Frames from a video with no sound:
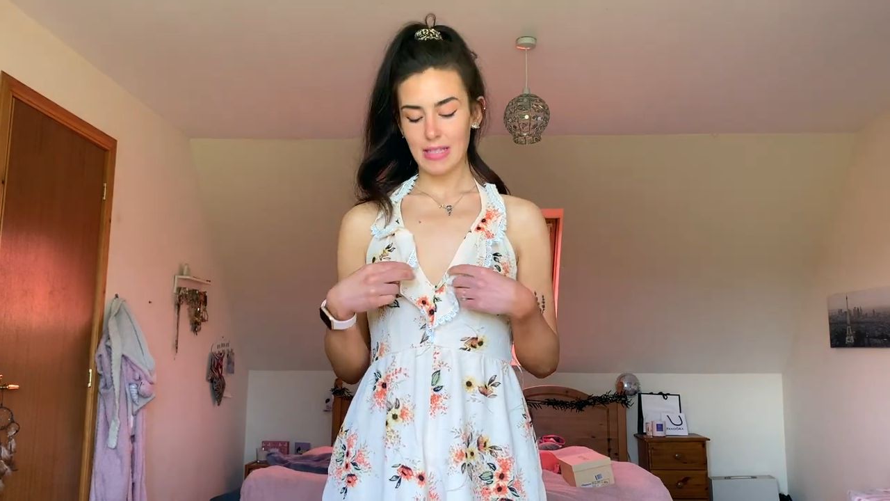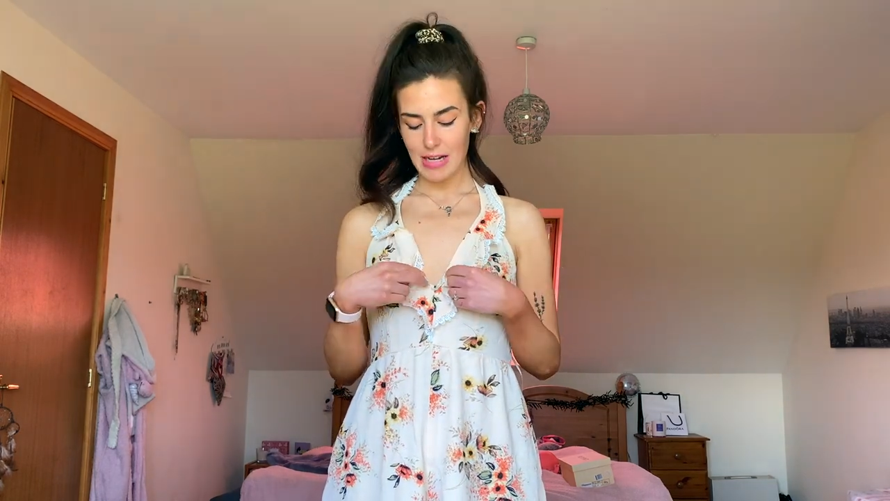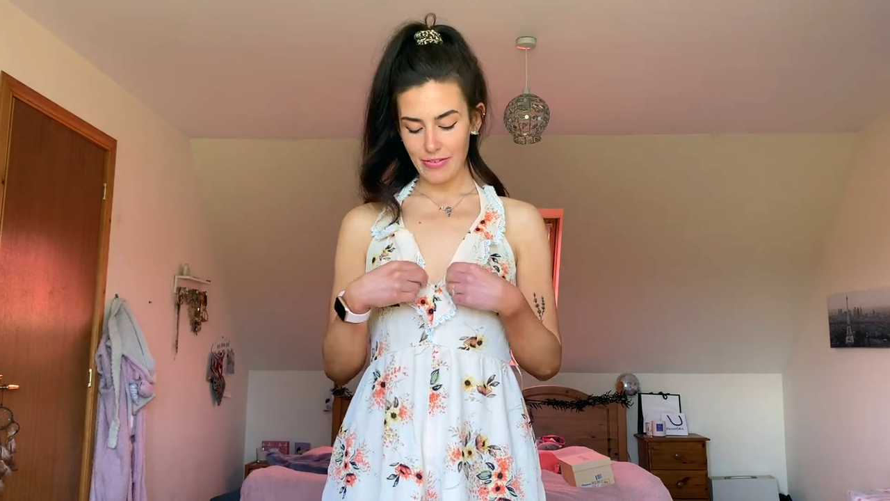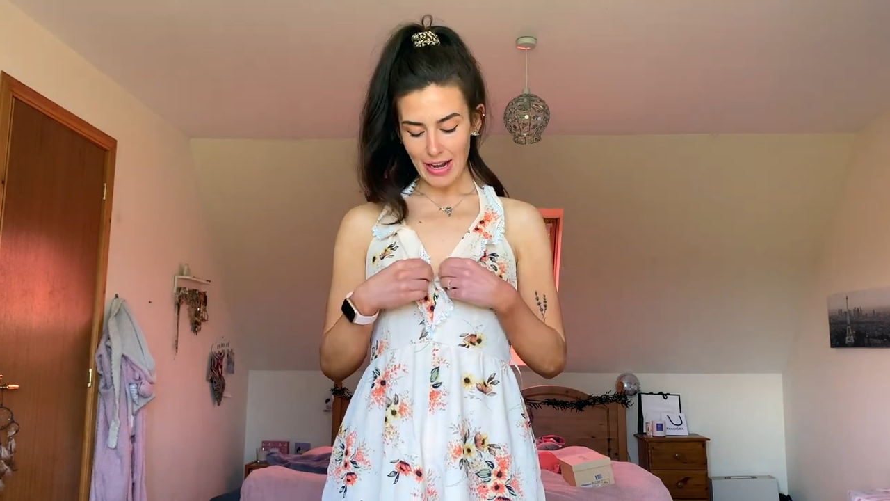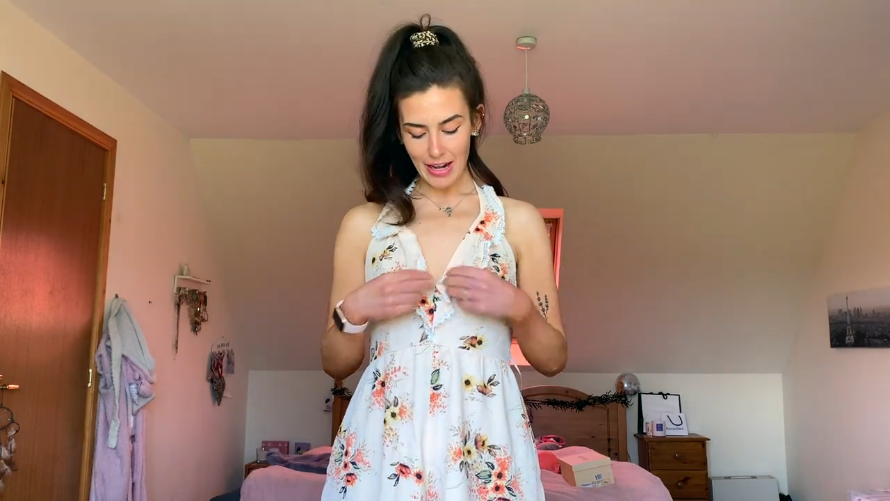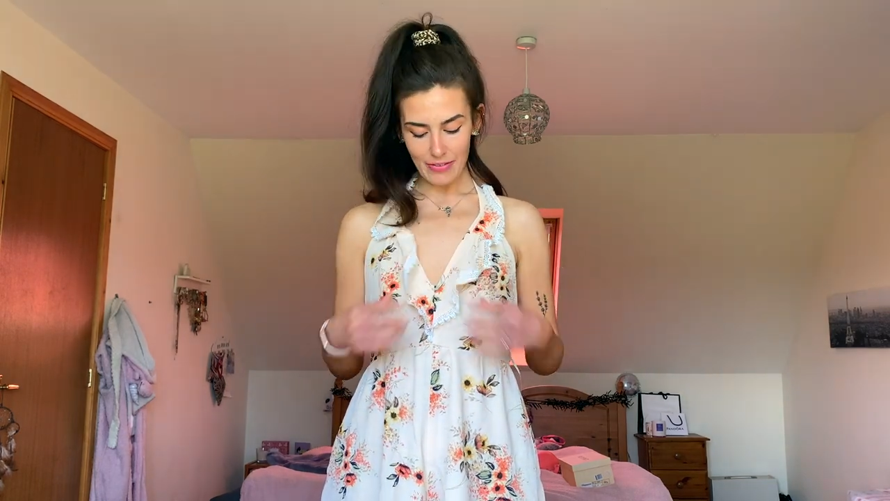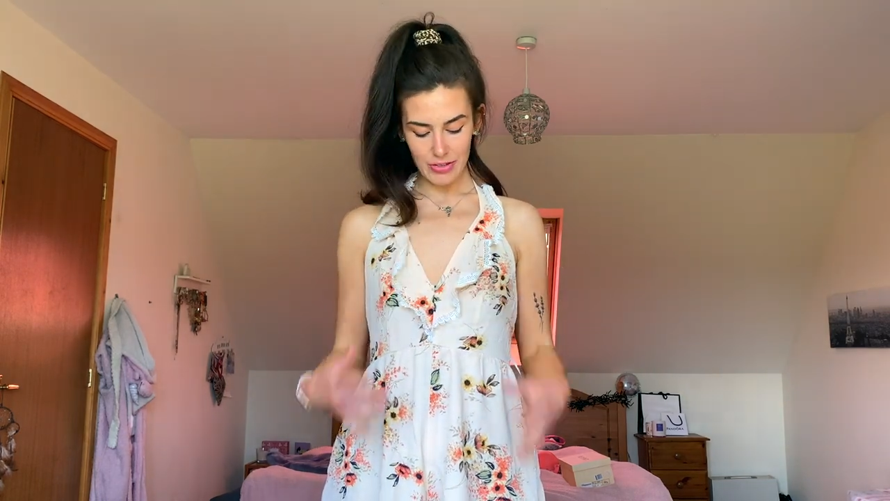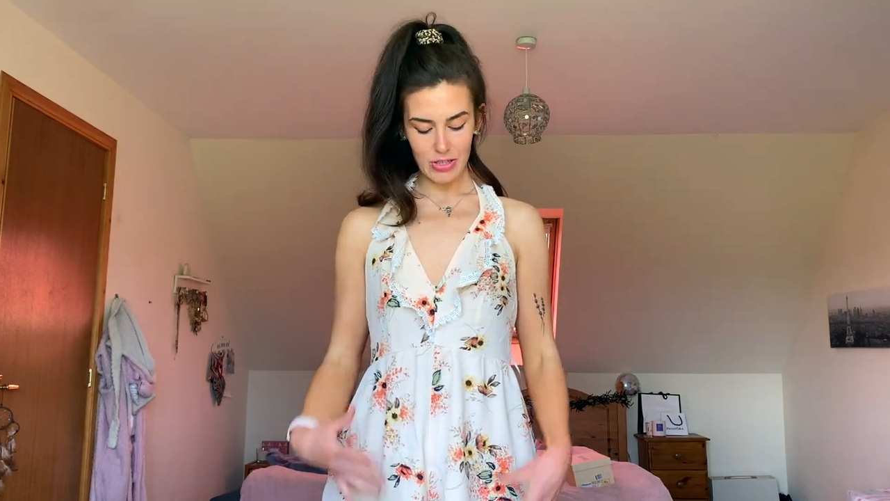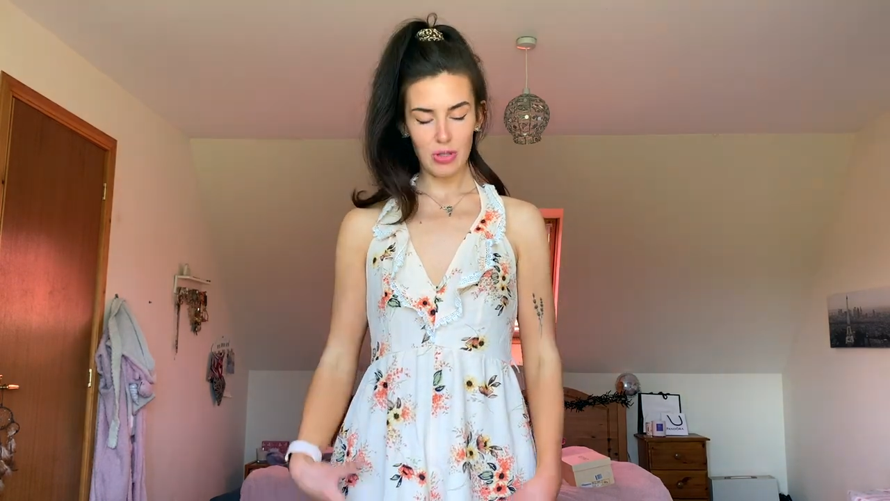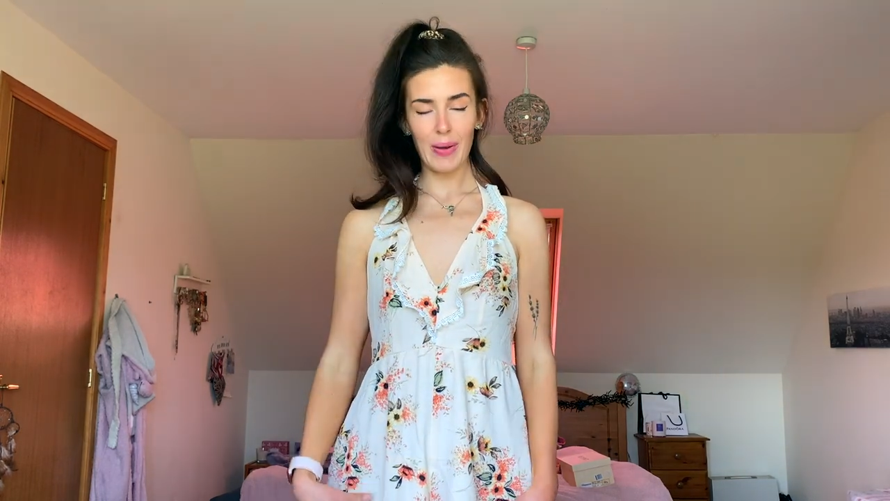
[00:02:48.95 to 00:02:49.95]
and I really love
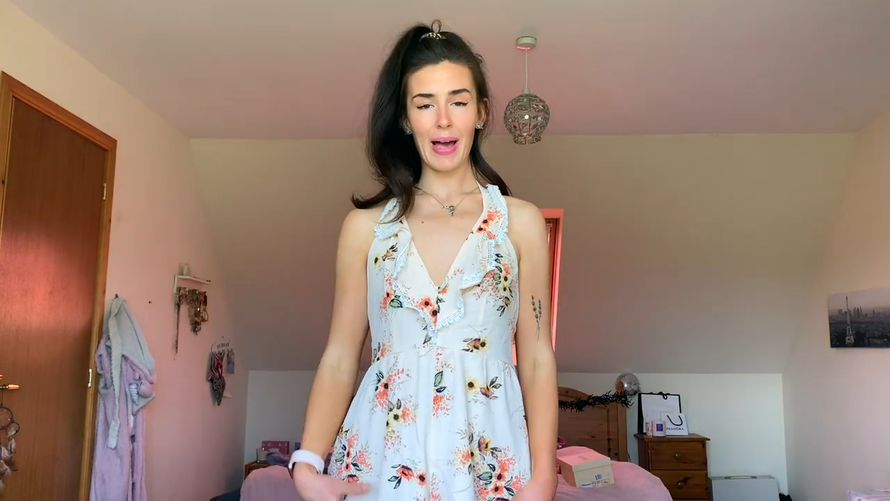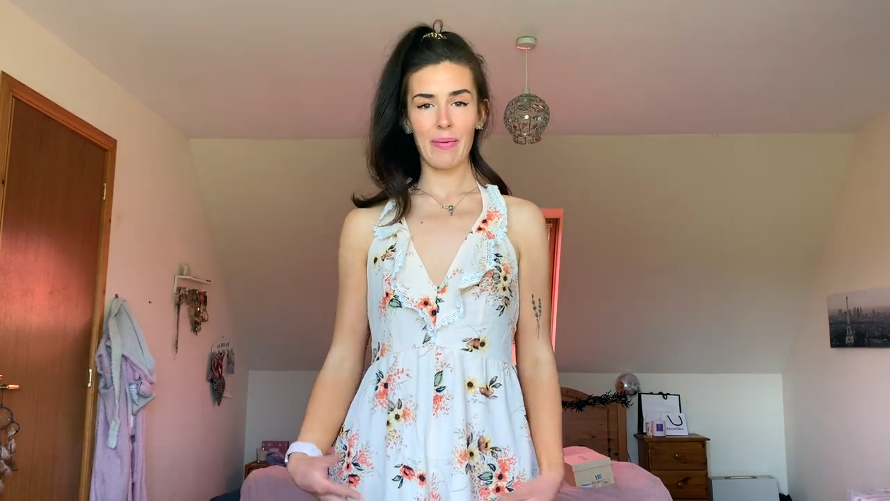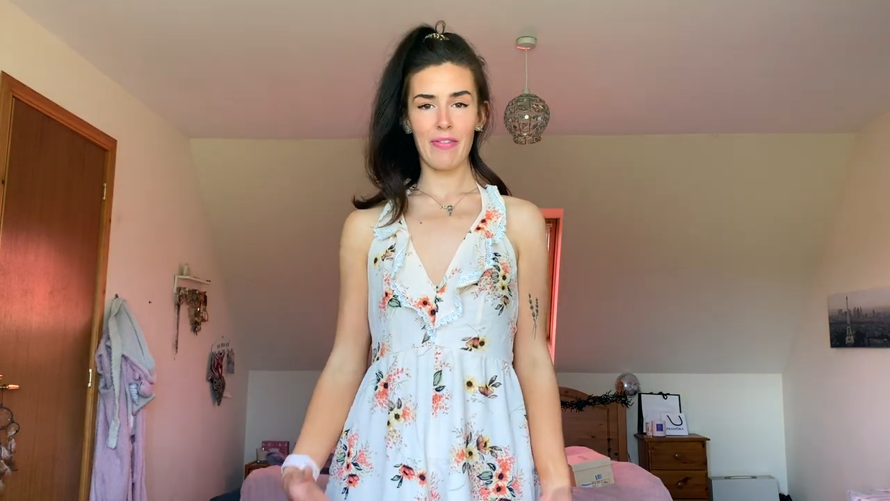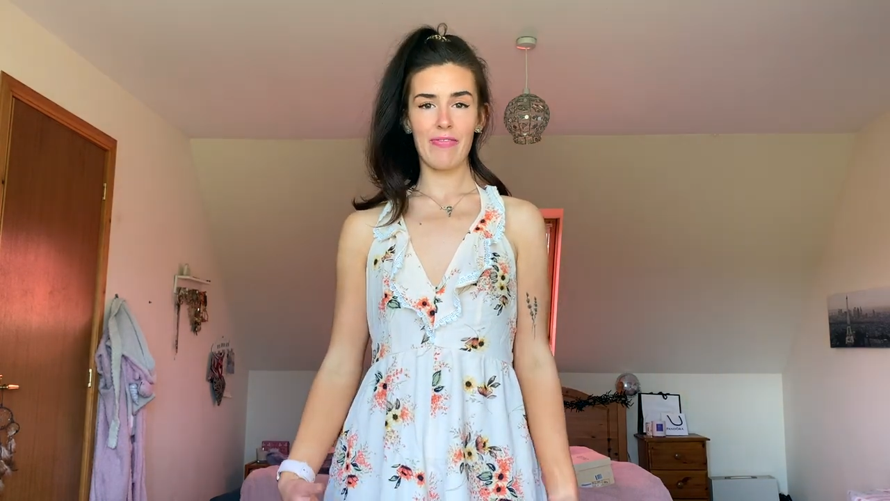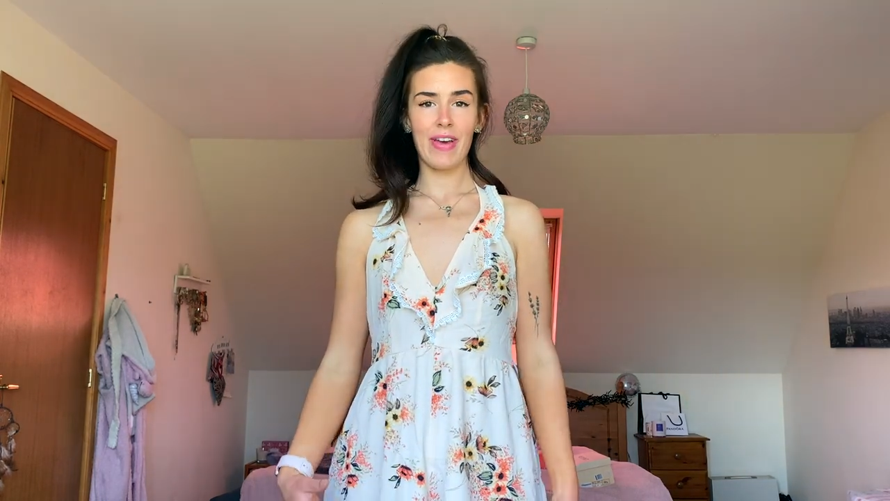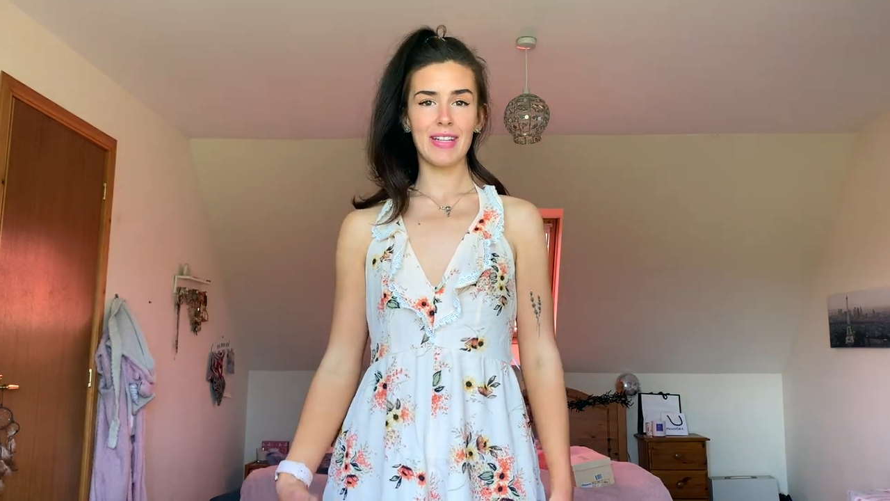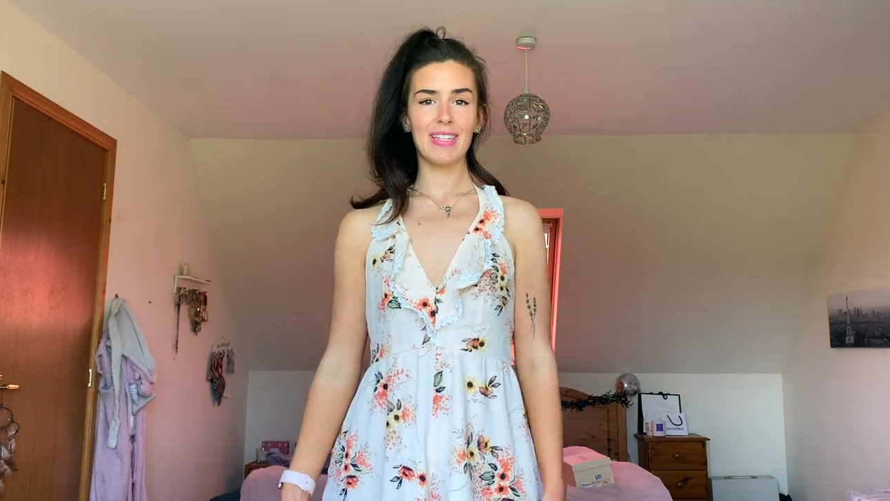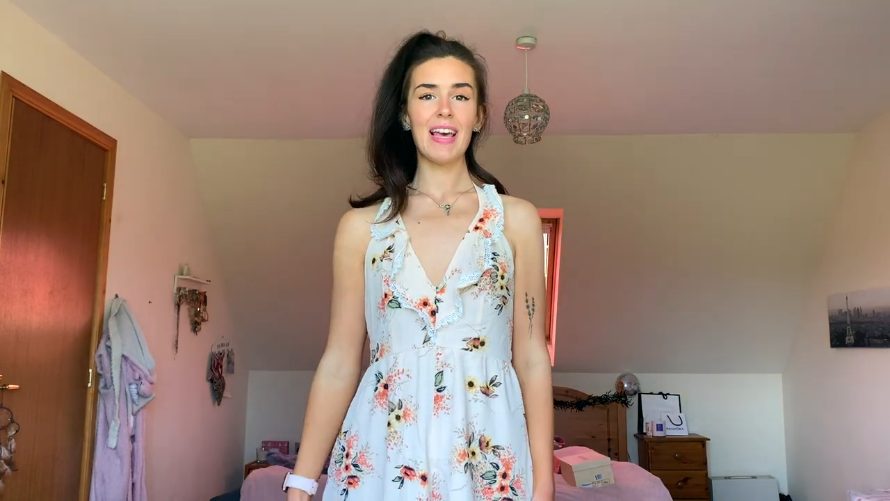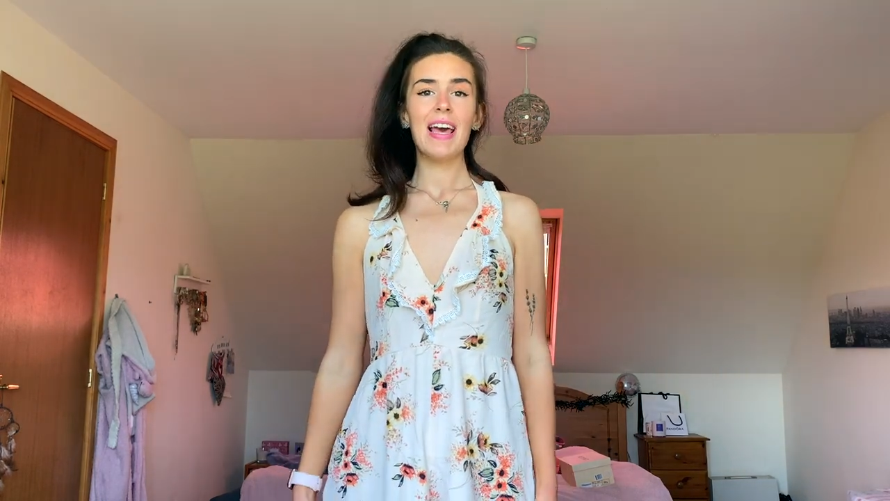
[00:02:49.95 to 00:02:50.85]
just the way how it fits.